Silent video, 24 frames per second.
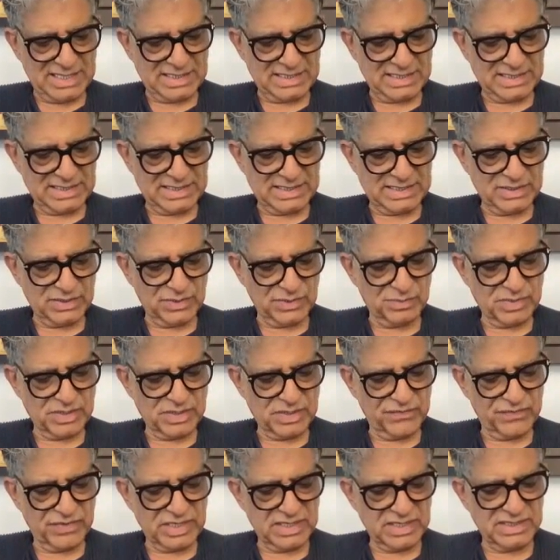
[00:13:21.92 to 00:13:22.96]
So,
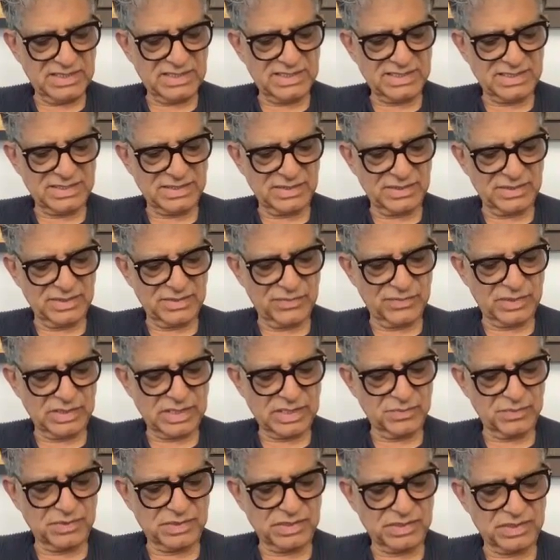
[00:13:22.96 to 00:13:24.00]
my friends, what
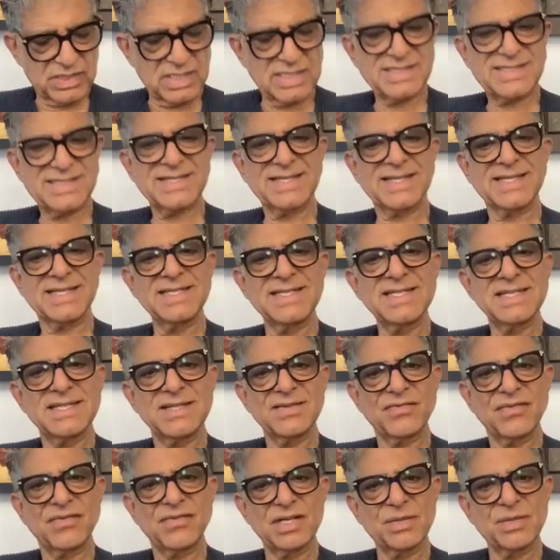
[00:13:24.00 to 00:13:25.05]
I'm suggesting is
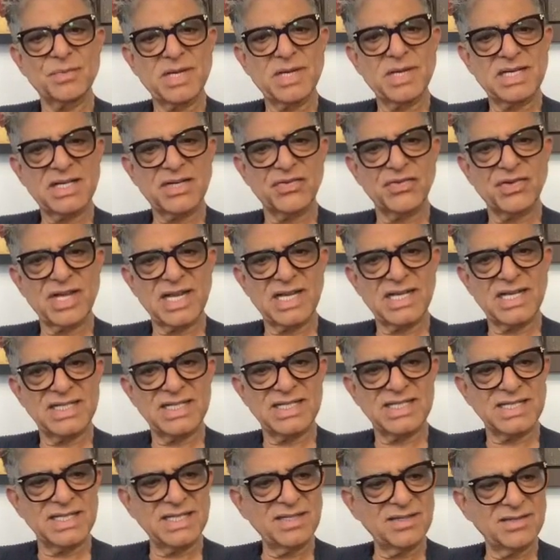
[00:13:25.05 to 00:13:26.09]
fundamental
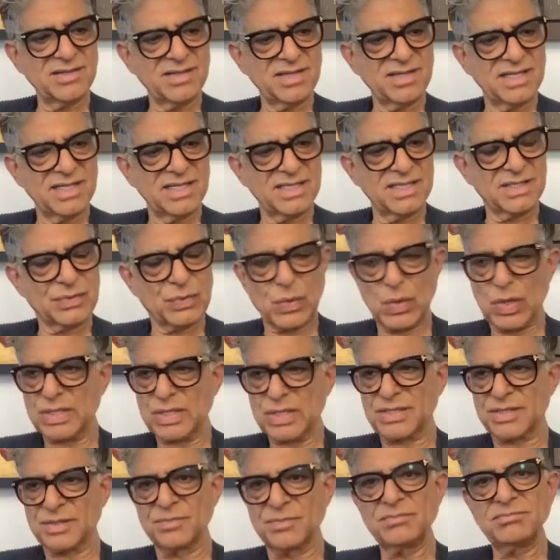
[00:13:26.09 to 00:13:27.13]
reality is
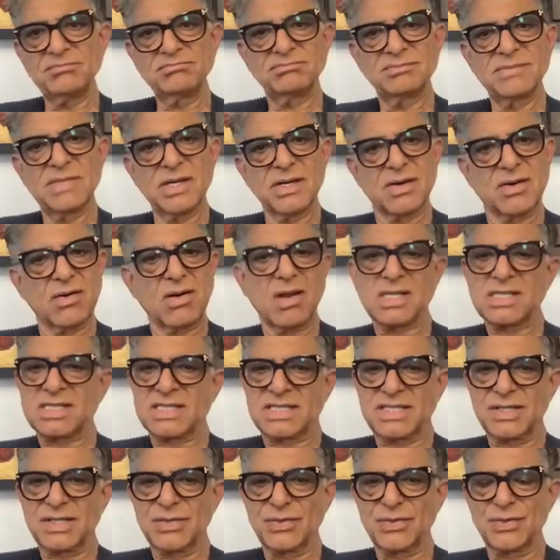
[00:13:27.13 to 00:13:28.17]
quantum
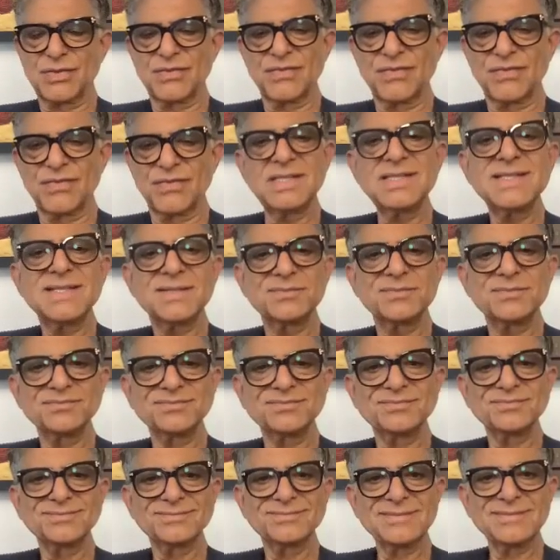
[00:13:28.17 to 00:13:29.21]
across the universe.
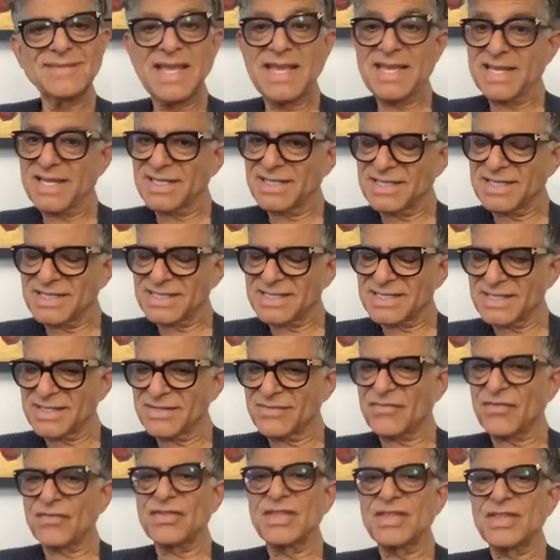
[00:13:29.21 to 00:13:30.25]
It
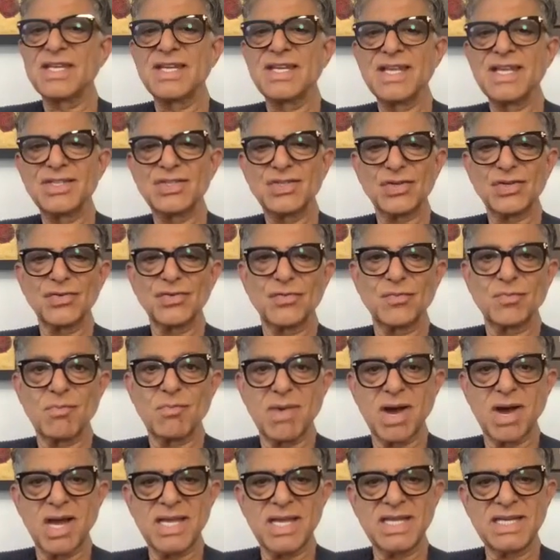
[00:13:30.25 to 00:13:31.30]
is the nature of
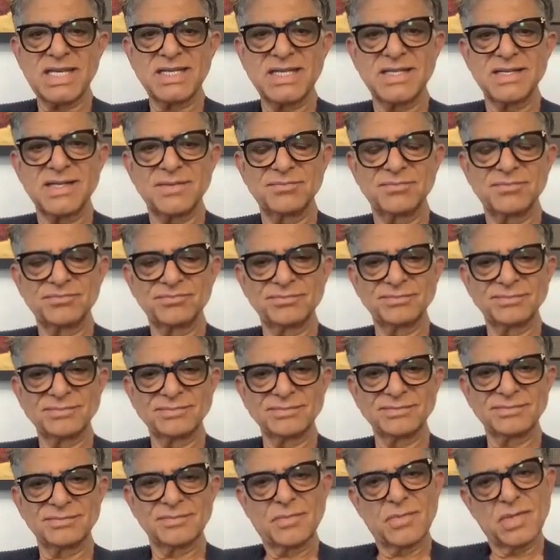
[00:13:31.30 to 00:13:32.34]
mind,
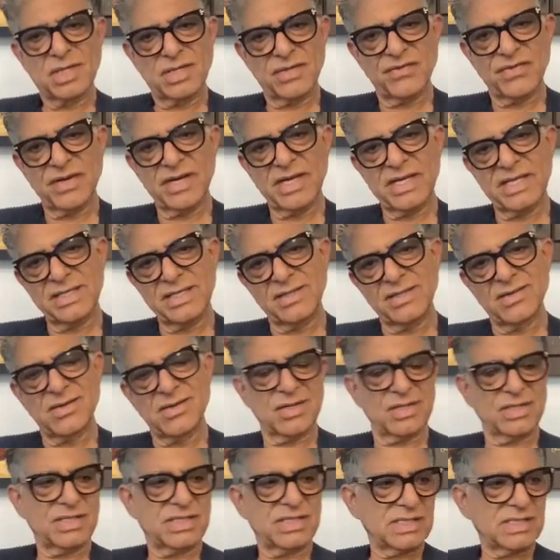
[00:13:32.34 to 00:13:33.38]
modified
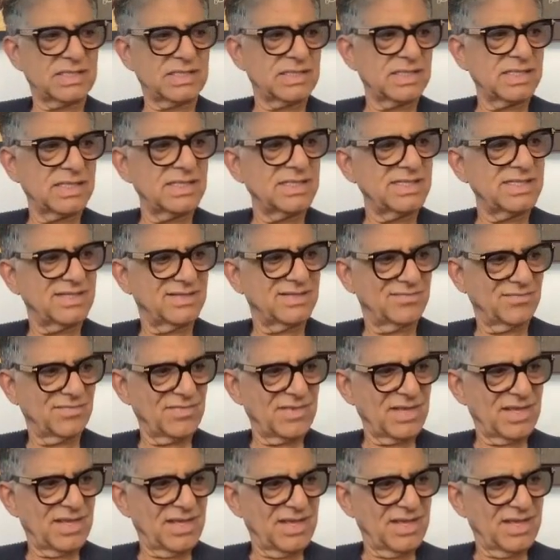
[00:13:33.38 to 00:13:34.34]
consciousness.